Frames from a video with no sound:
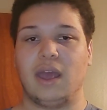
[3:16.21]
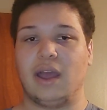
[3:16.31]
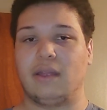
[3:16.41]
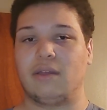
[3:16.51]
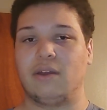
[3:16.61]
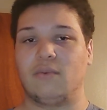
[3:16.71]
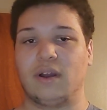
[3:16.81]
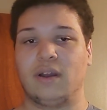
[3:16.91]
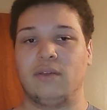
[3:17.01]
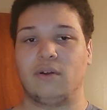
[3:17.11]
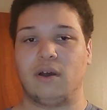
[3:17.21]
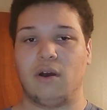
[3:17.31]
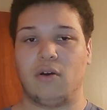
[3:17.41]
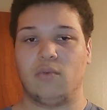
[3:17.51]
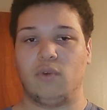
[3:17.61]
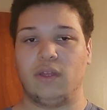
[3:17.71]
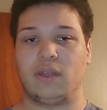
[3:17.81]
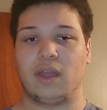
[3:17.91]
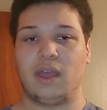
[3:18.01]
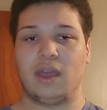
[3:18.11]
at sunrise on
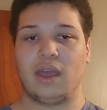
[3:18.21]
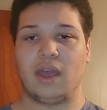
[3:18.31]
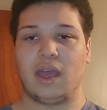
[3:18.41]
Wednesday,